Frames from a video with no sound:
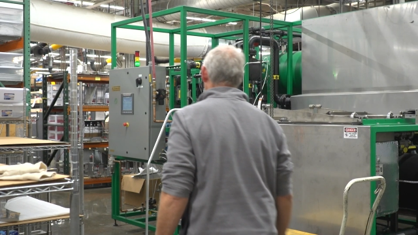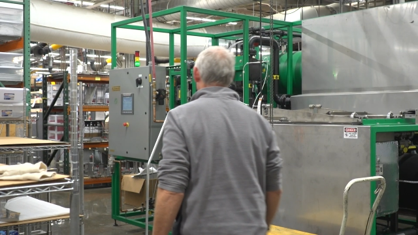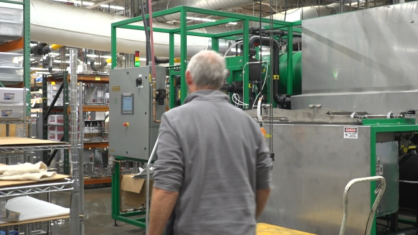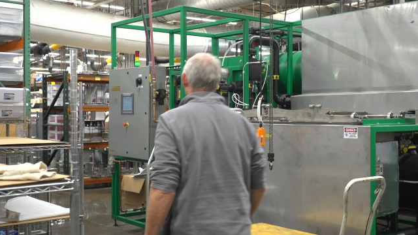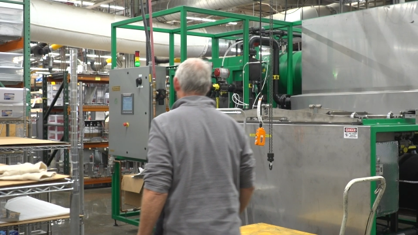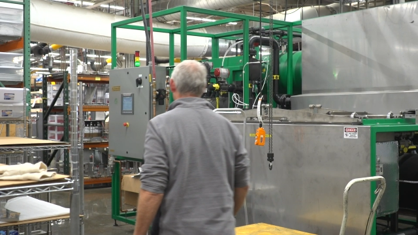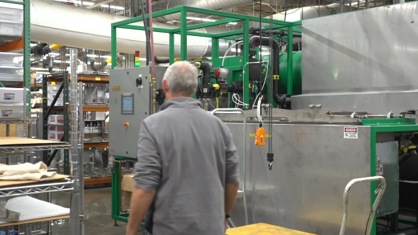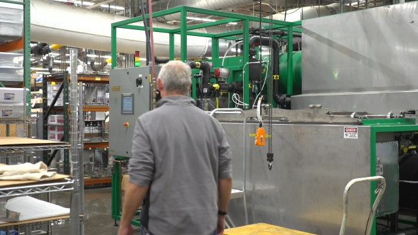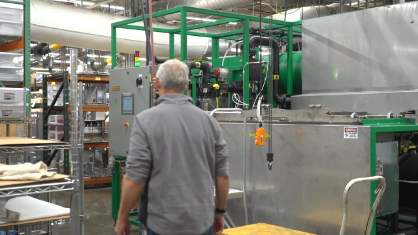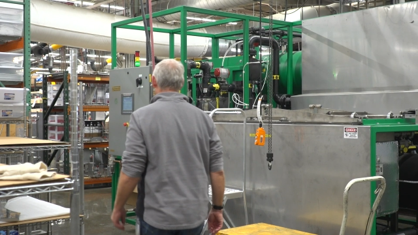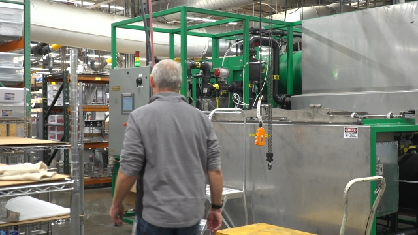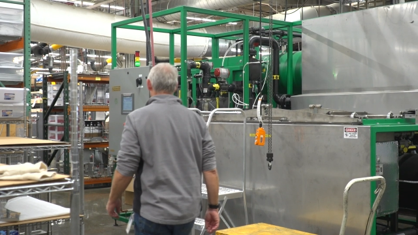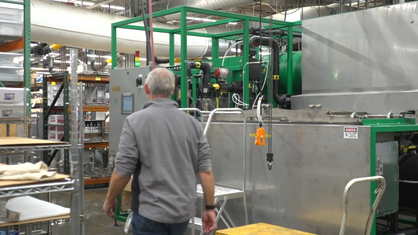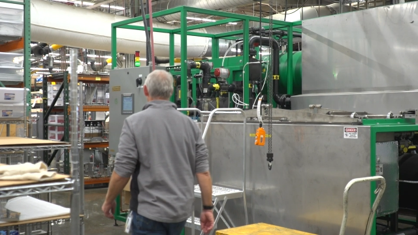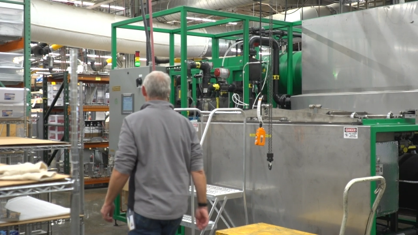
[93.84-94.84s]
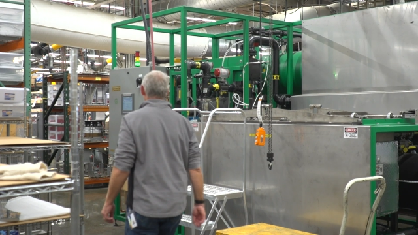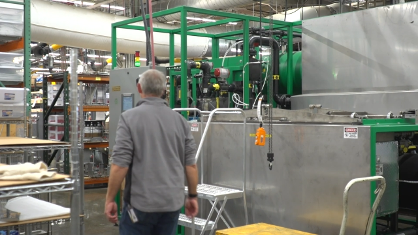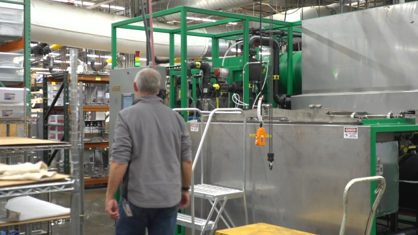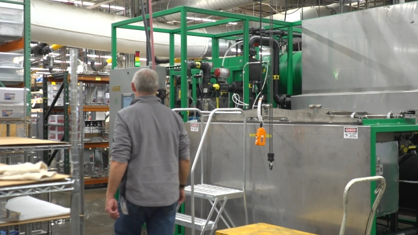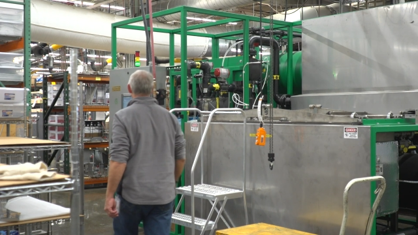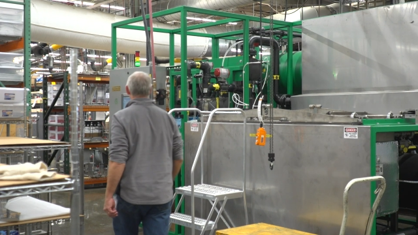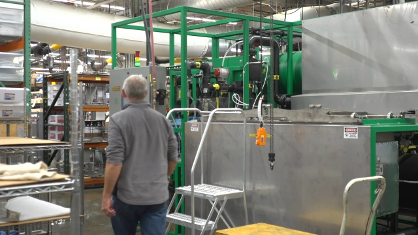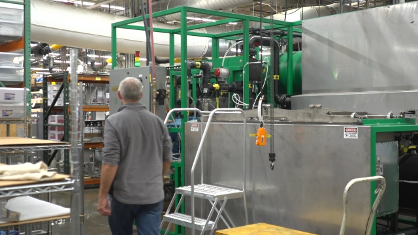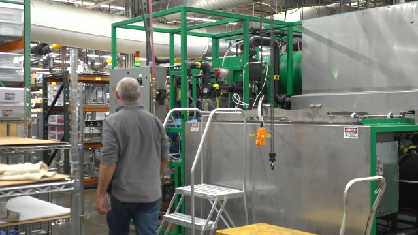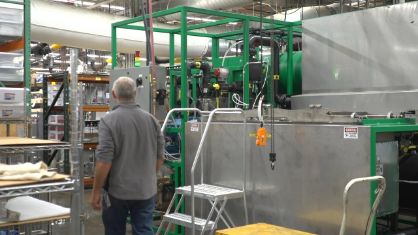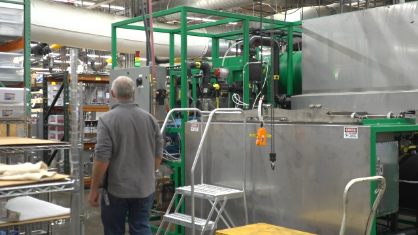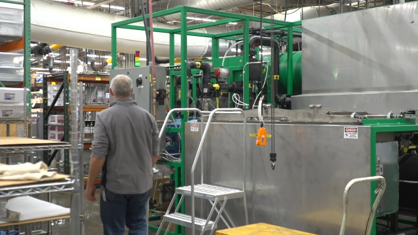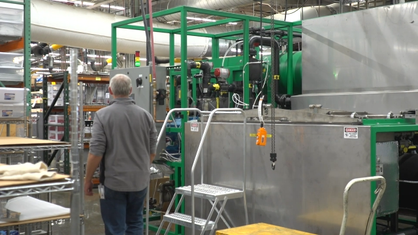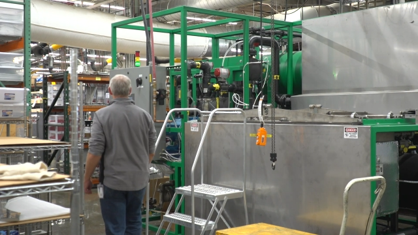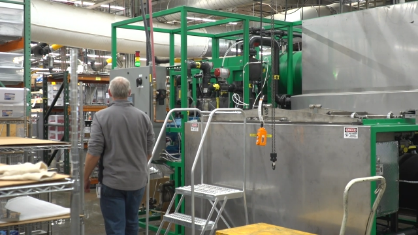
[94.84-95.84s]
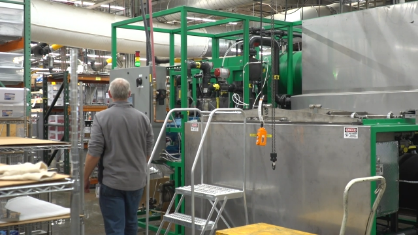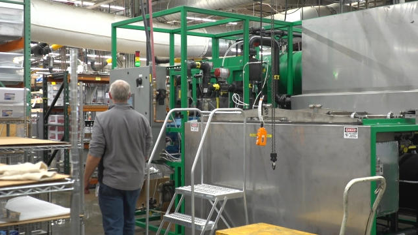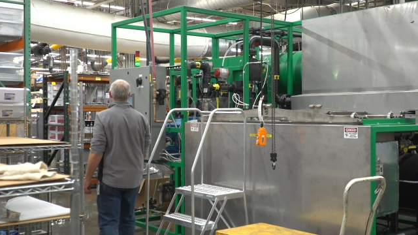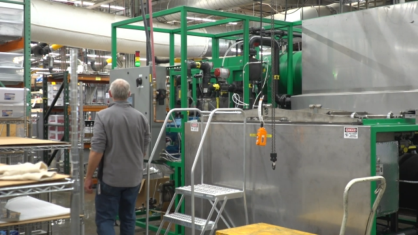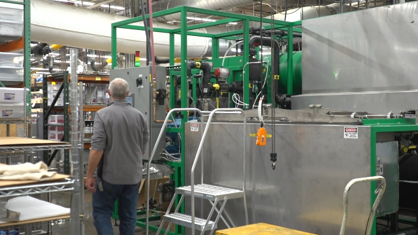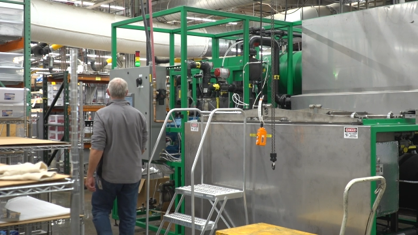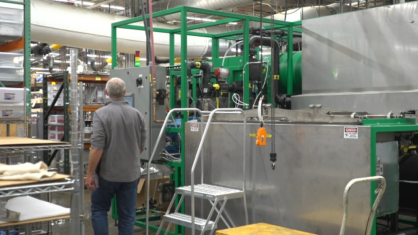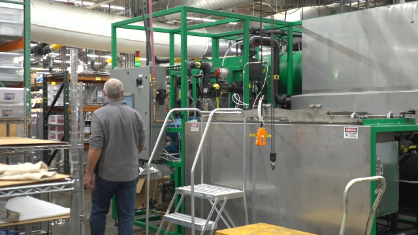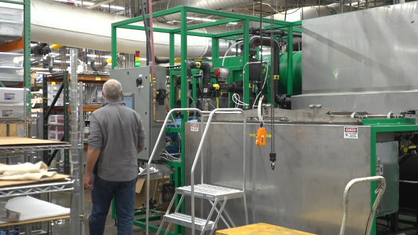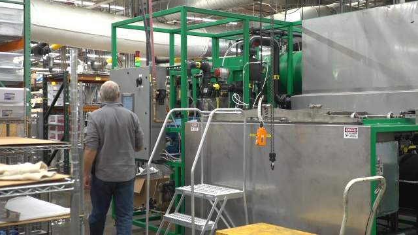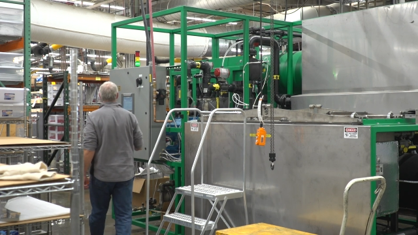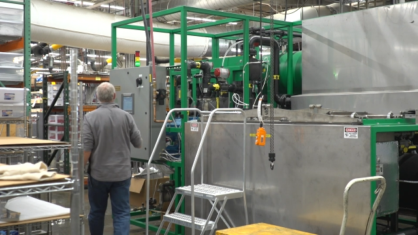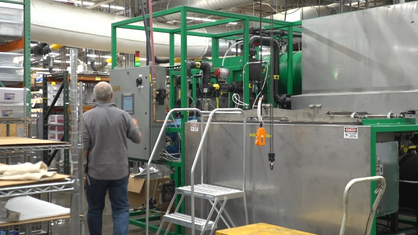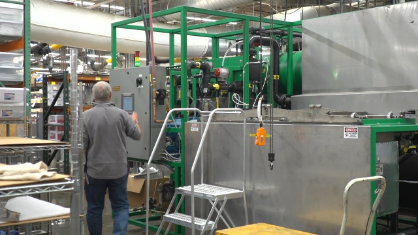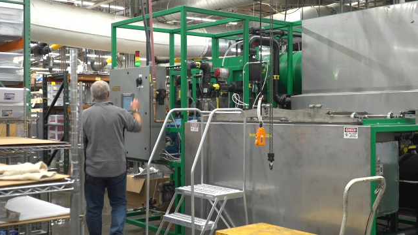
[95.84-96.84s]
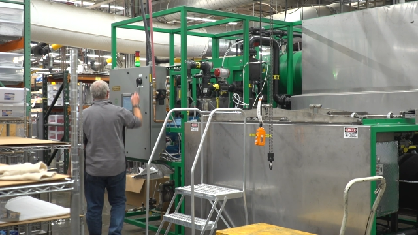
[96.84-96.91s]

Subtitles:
[unreadable: no face in view]